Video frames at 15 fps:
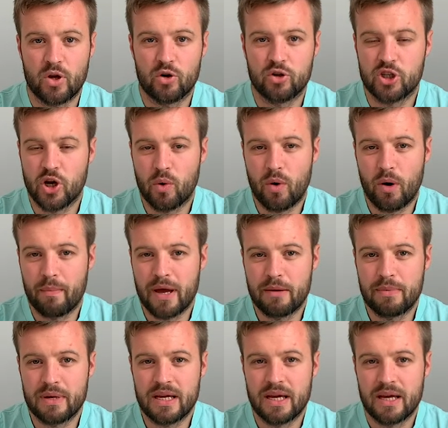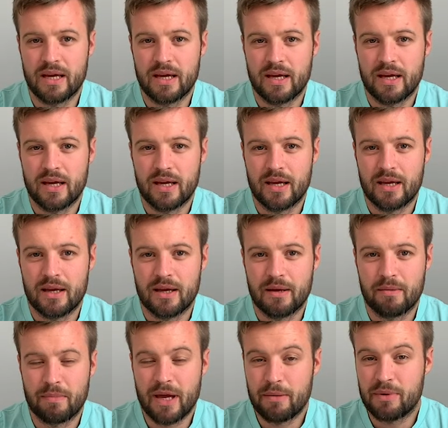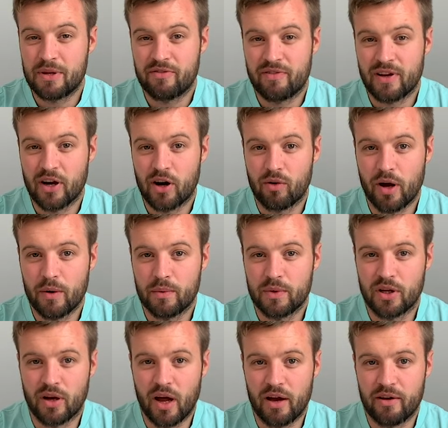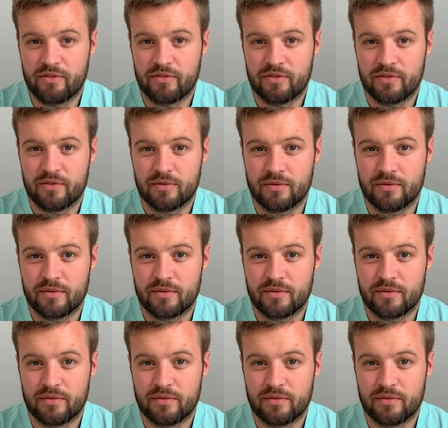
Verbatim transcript: But do you know what? Maybe, maybe you feel all right with your life